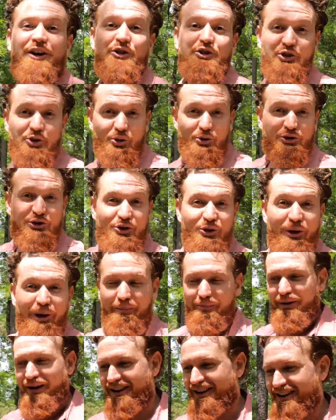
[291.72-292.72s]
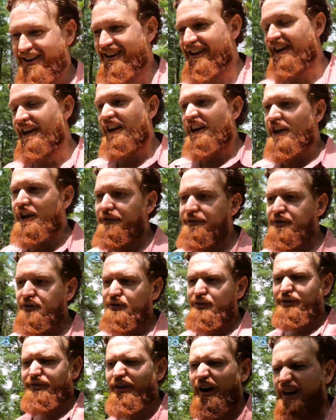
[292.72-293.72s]
You will trip if you
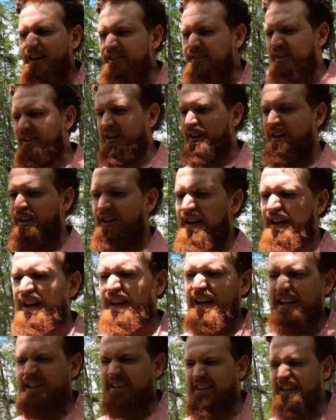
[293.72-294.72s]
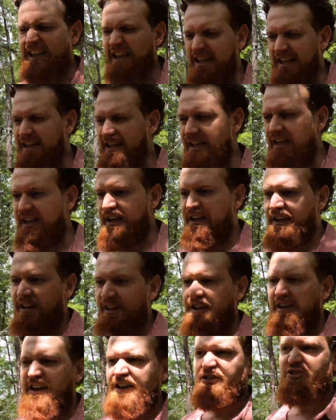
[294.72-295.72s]
fight and kick
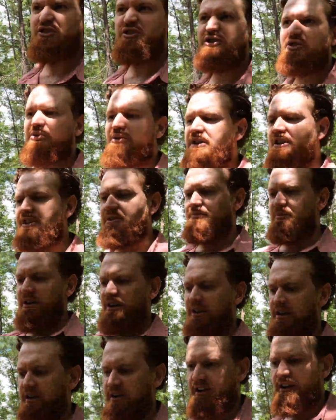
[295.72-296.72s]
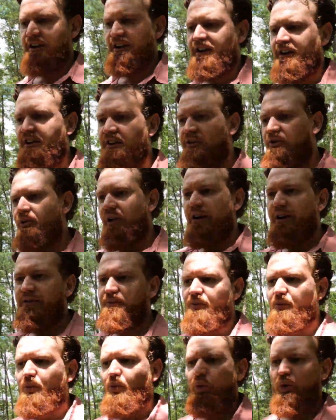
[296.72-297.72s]
and scream, right?
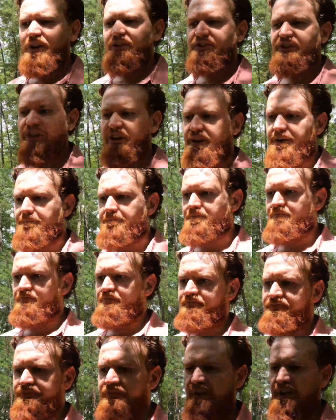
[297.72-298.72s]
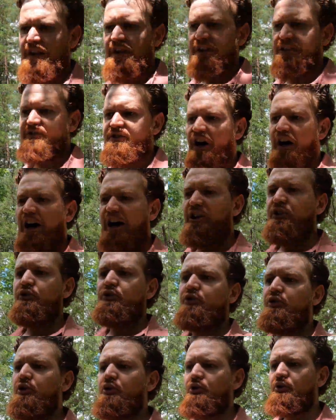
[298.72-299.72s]
Wanting to
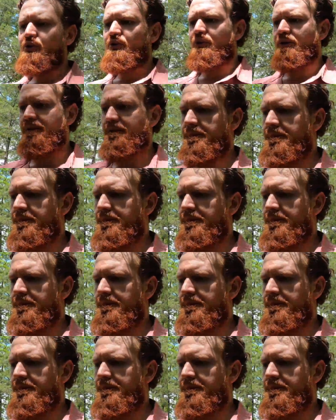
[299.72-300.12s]
undo